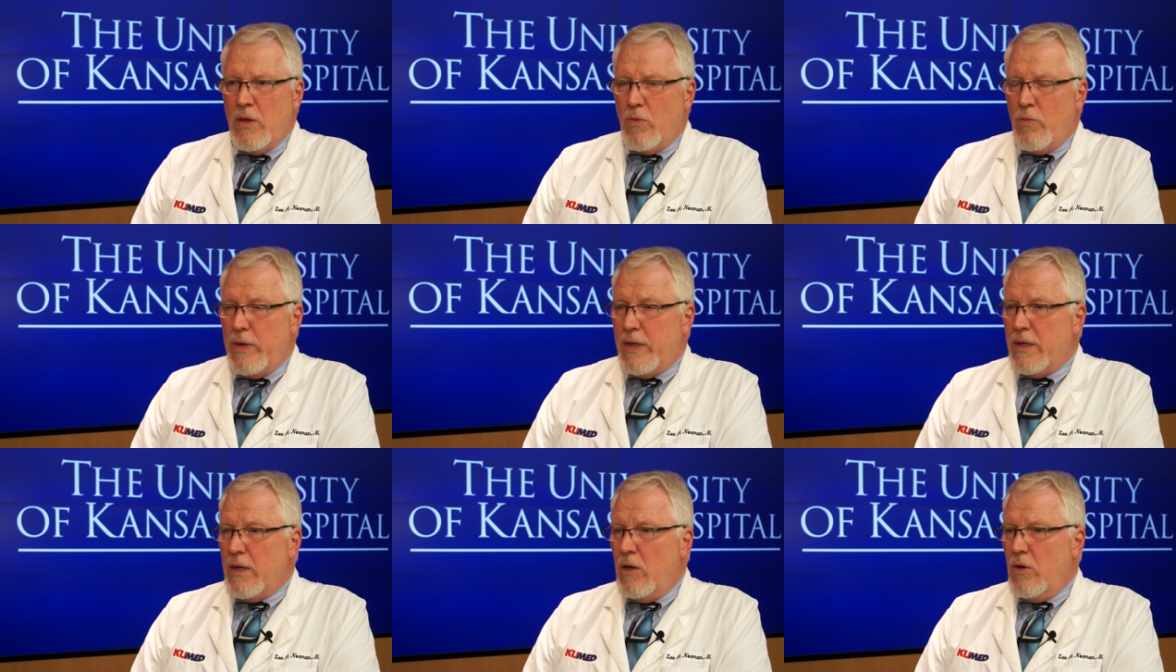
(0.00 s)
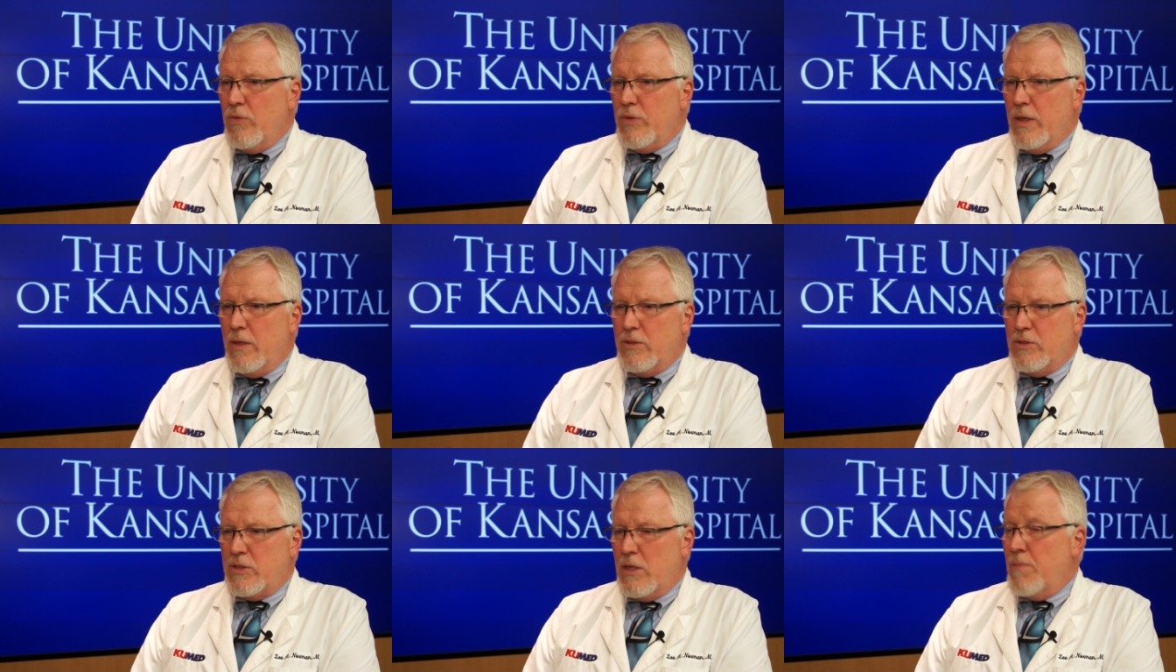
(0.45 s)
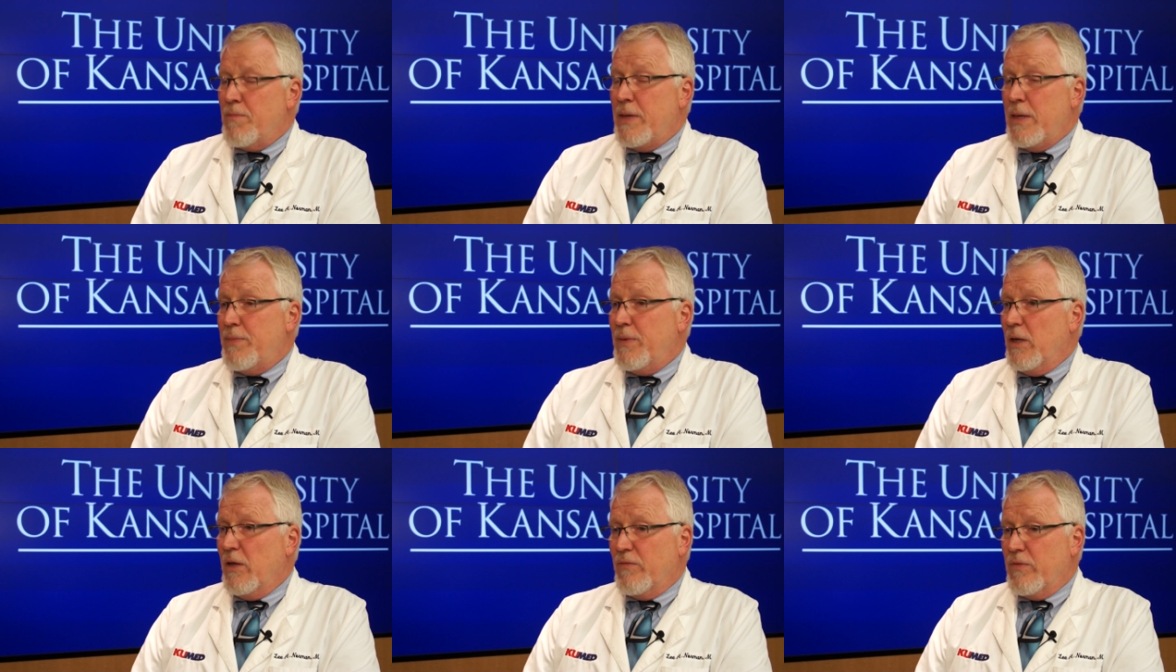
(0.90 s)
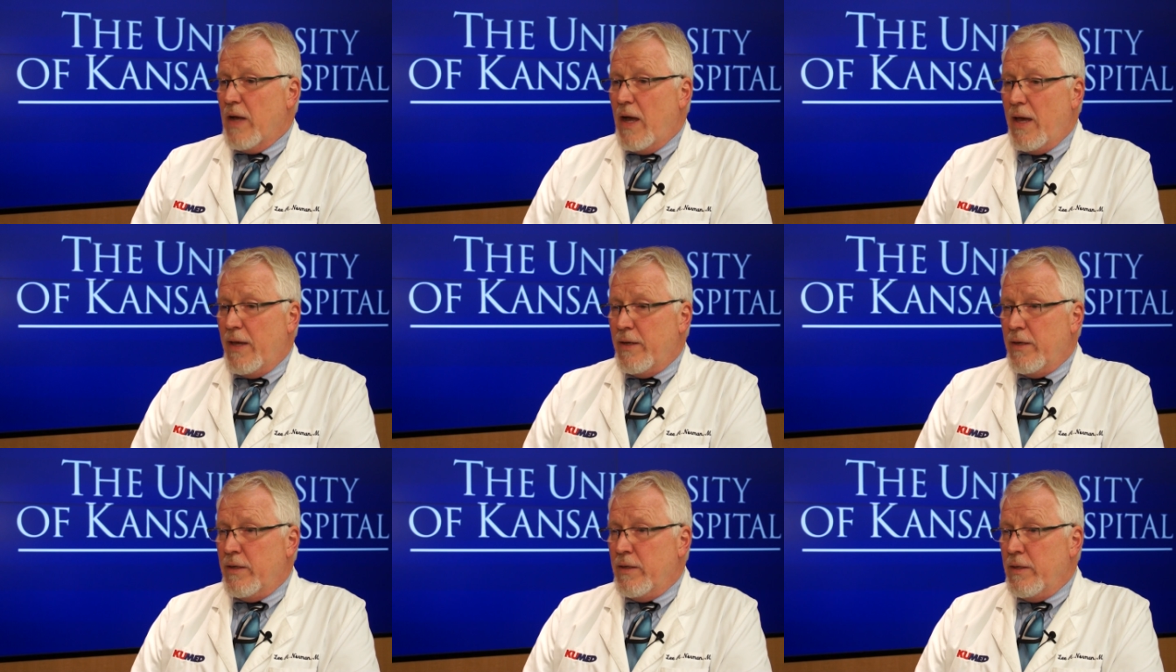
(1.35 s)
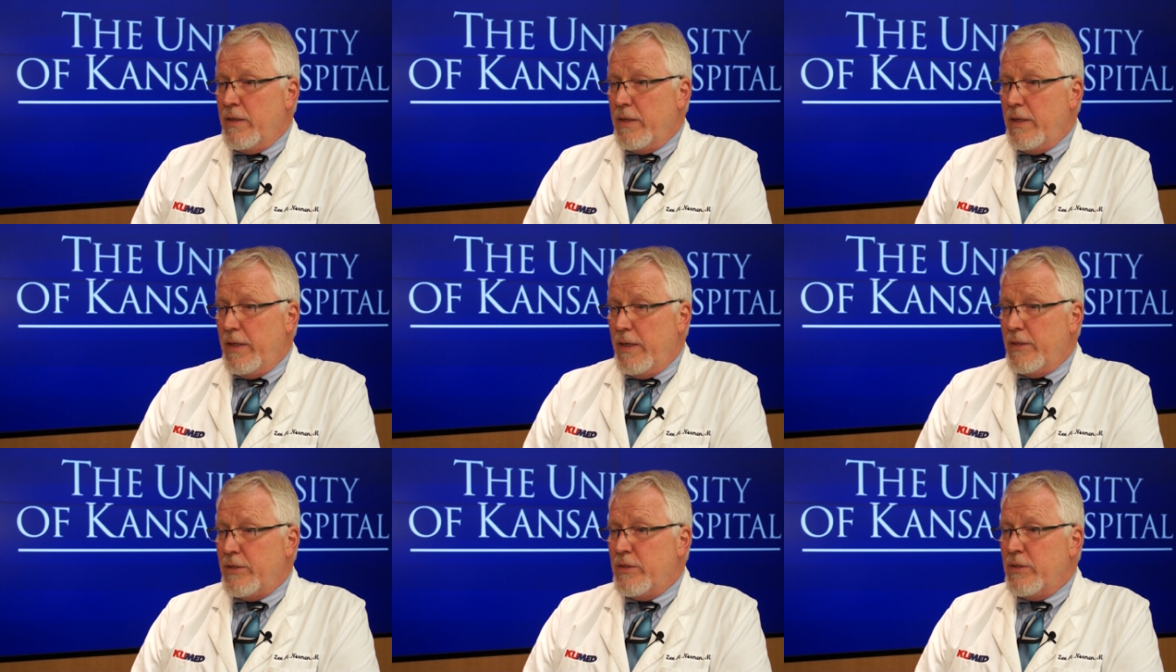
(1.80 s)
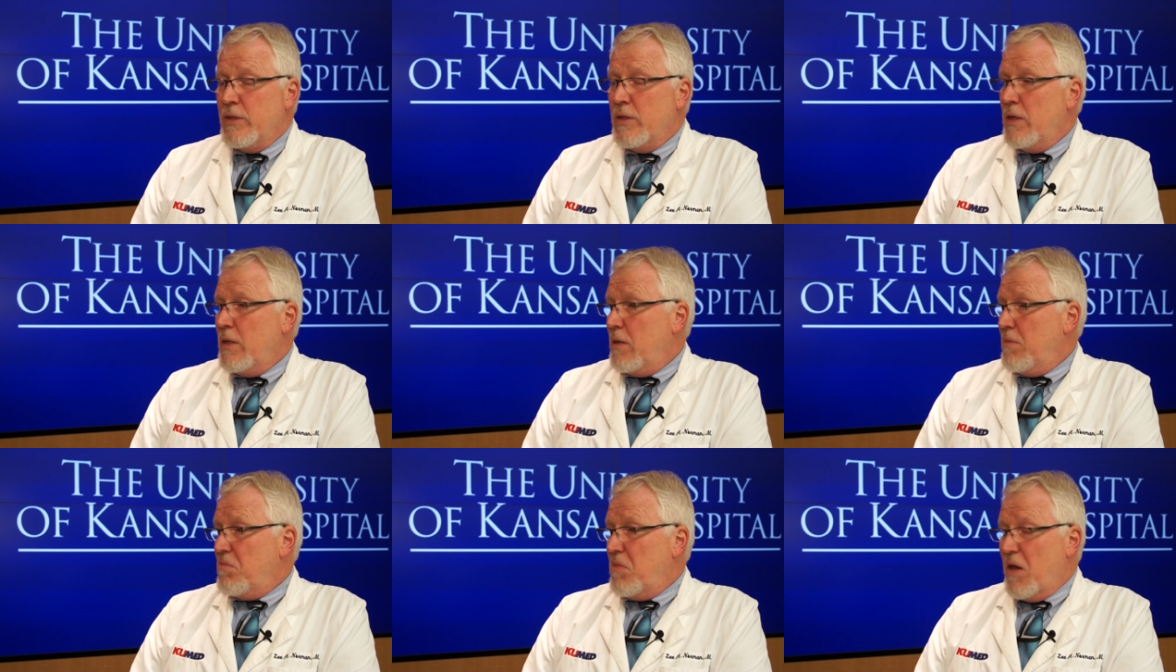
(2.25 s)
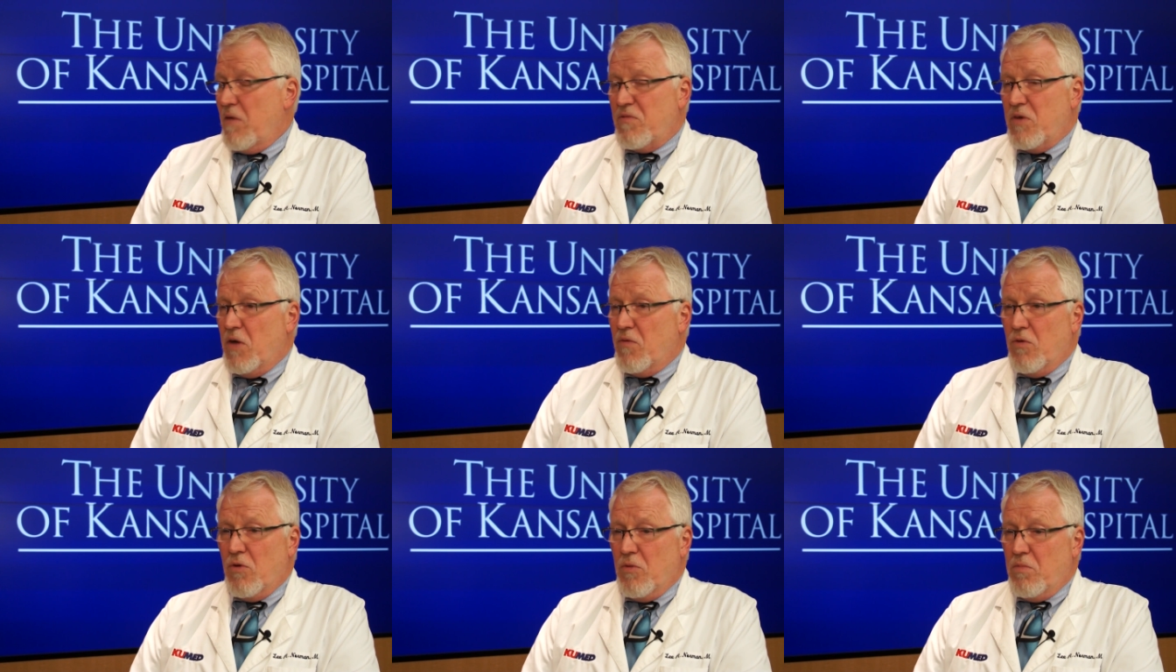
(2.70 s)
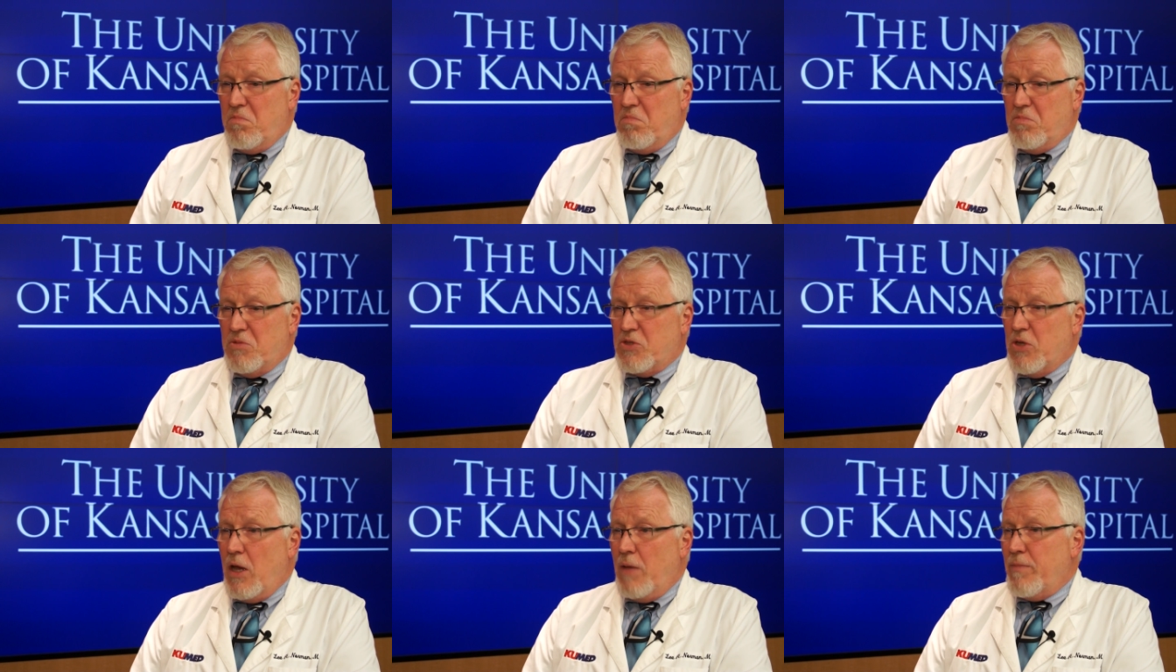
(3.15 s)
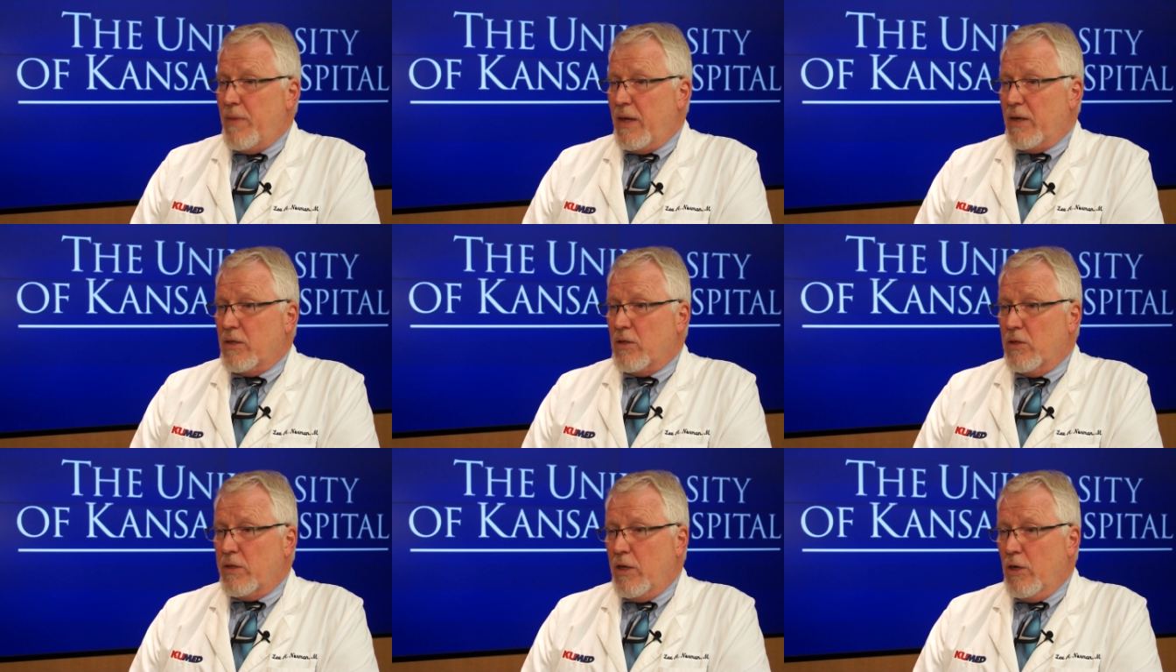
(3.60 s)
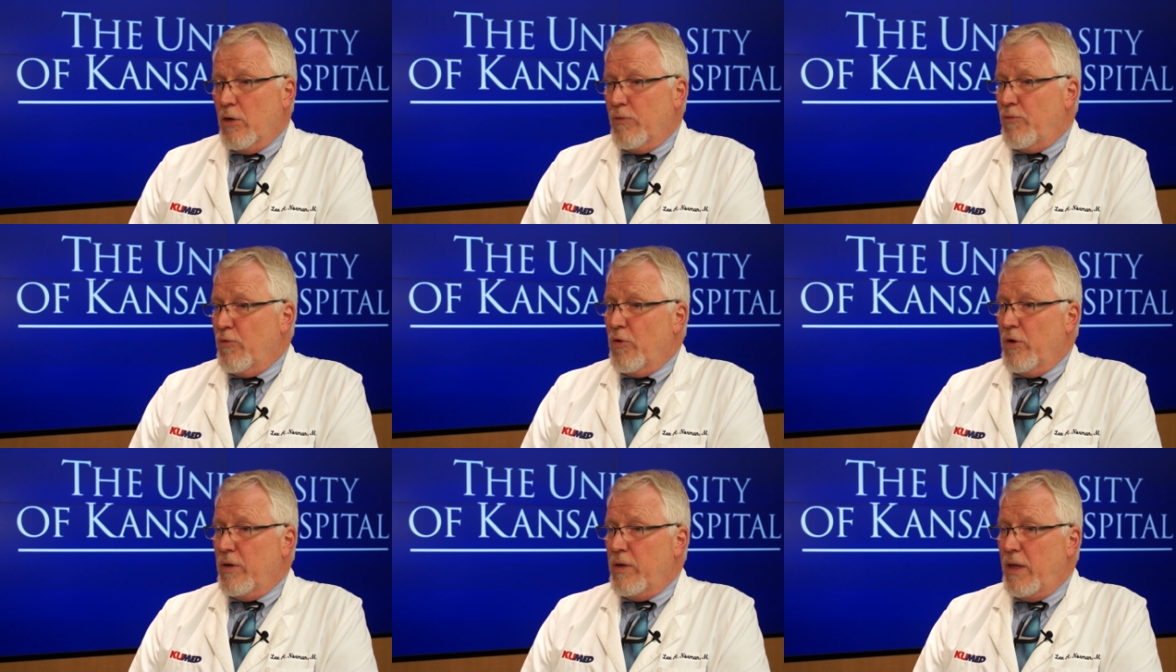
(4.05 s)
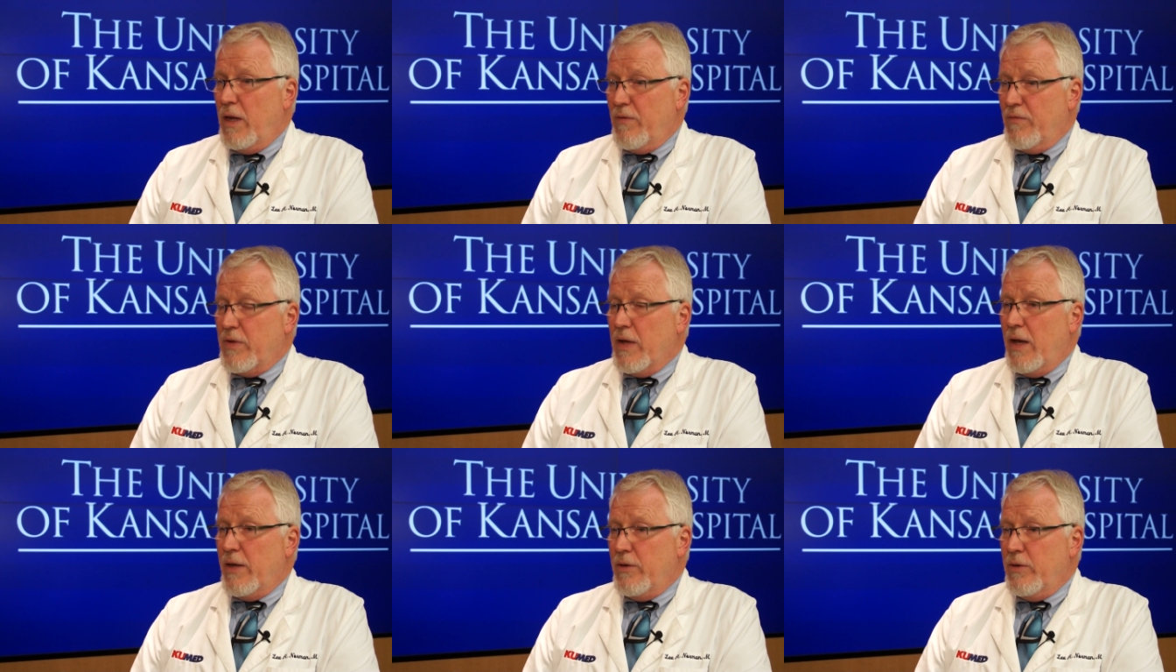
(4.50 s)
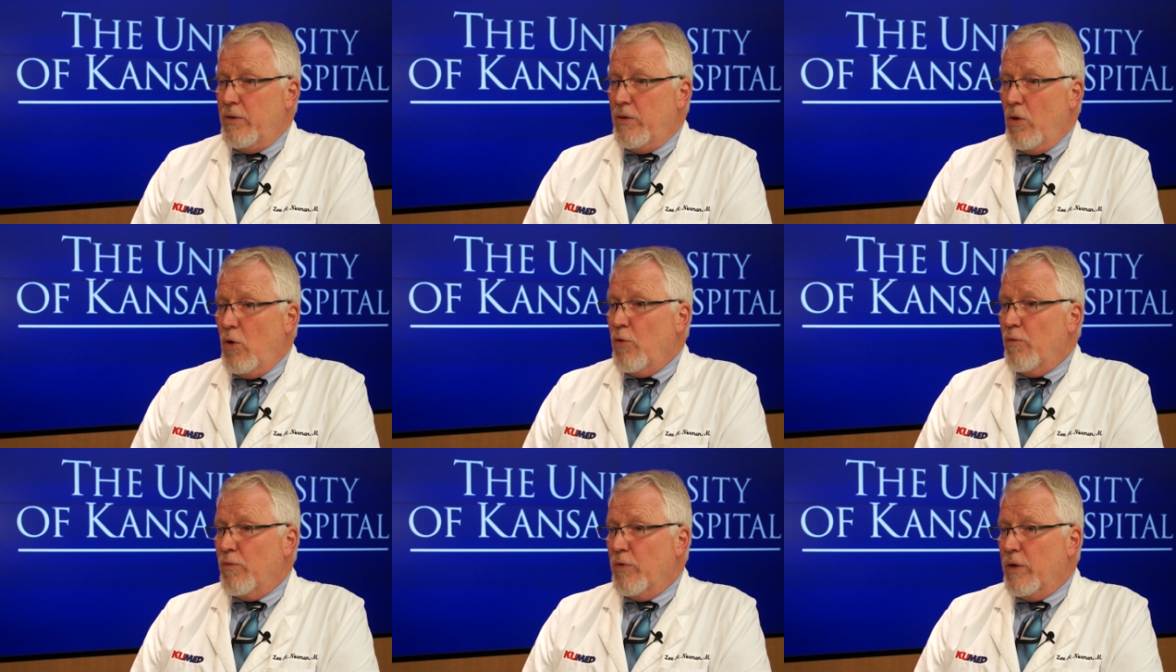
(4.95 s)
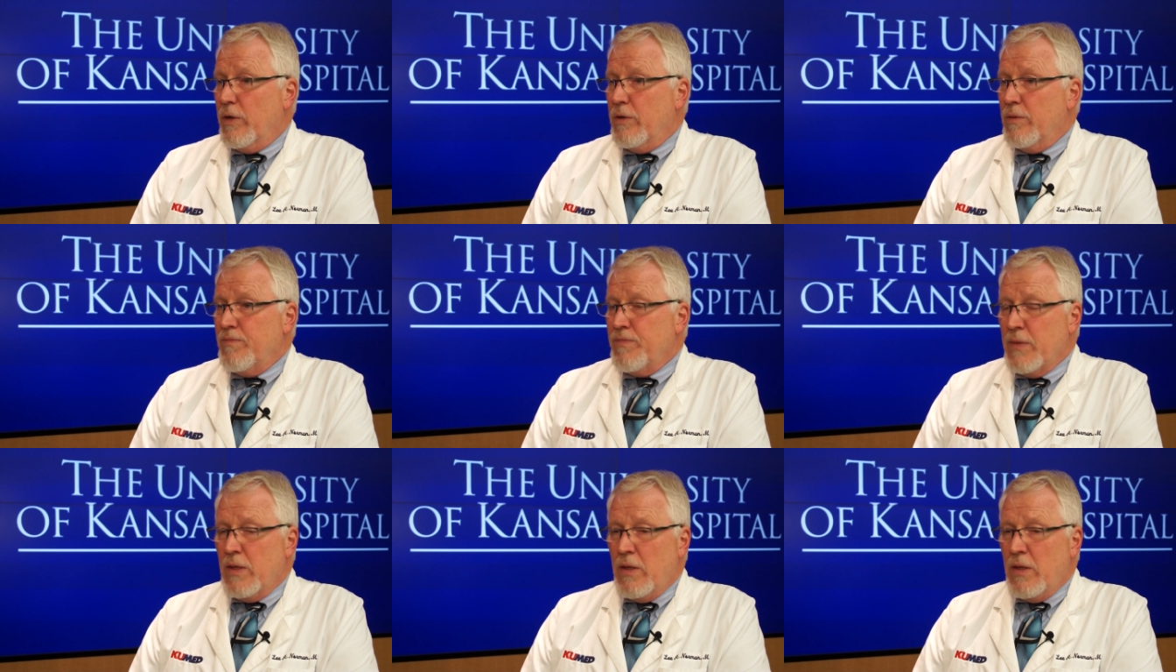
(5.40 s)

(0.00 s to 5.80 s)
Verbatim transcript: We know that some people have gotten it, have never sought medical care for it, and have gotten over it.